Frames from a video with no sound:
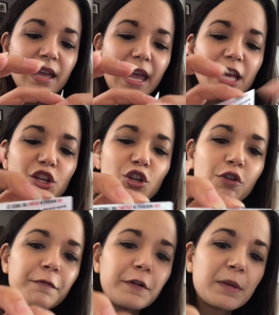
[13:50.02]
And, you
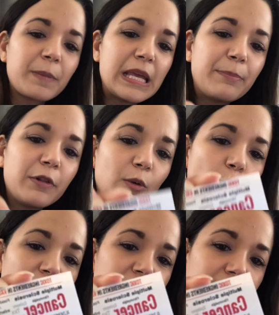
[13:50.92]
know, for the people that
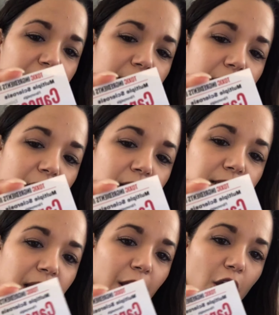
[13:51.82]
want to say
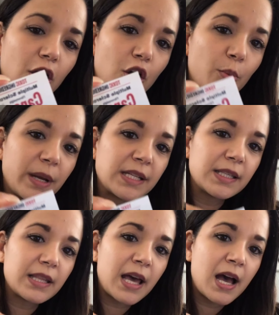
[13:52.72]
things like, oh, but
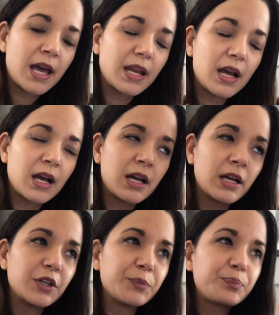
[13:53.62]
isn't
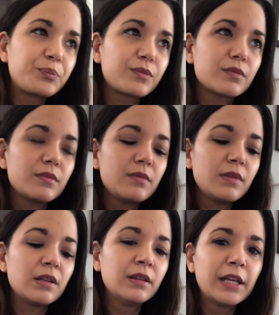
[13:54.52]
that
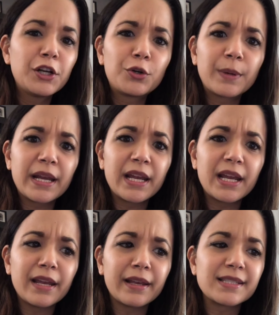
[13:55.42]

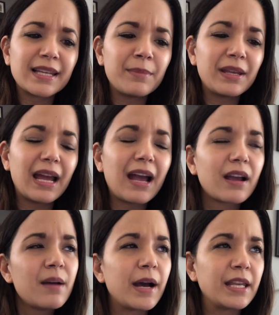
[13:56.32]
littering? I mean,
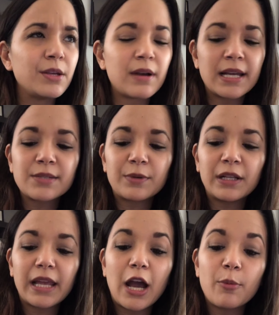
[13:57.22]
come on, you guys,
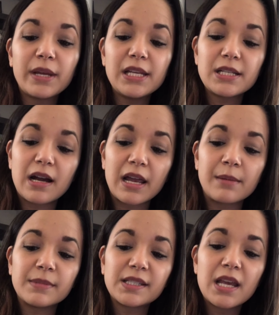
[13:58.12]
really? How many
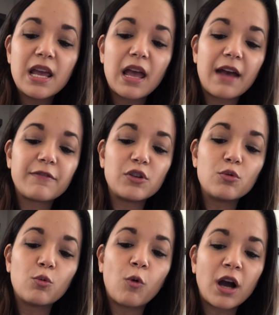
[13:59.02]
times have
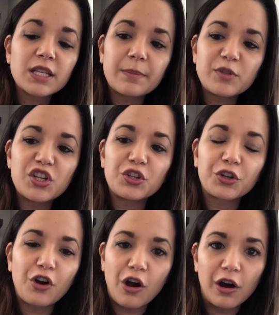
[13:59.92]
you walked up to your
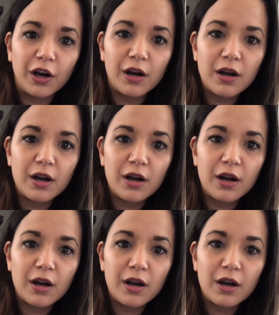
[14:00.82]
car